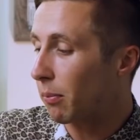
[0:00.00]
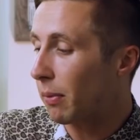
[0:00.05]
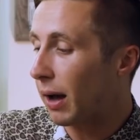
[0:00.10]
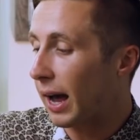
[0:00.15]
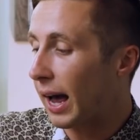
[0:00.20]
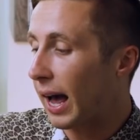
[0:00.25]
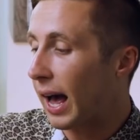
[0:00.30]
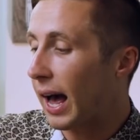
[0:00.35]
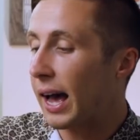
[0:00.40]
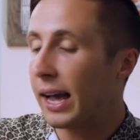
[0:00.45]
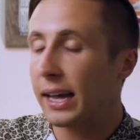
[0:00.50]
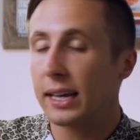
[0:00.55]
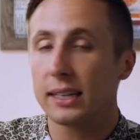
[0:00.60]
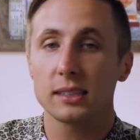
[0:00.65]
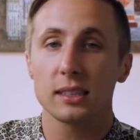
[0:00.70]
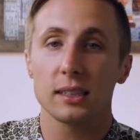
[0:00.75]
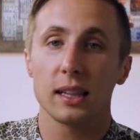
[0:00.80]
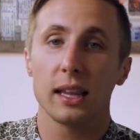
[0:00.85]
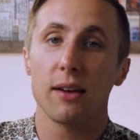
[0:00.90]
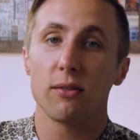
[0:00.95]
my
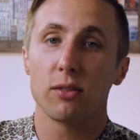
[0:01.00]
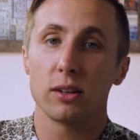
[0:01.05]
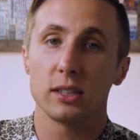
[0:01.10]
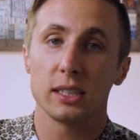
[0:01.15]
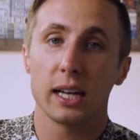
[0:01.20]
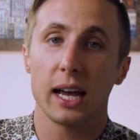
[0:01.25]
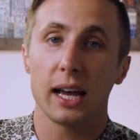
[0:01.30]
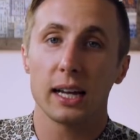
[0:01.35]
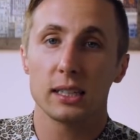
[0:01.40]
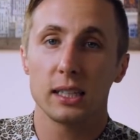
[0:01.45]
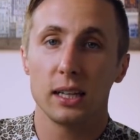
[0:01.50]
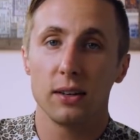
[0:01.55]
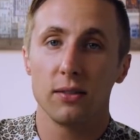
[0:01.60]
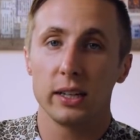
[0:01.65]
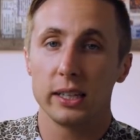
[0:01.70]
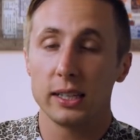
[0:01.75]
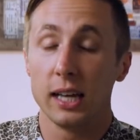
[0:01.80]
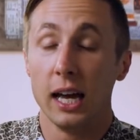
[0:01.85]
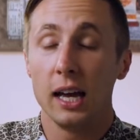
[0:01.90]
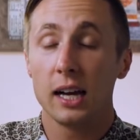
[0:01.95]
highest leverage
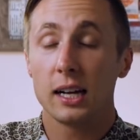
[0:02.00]
activities,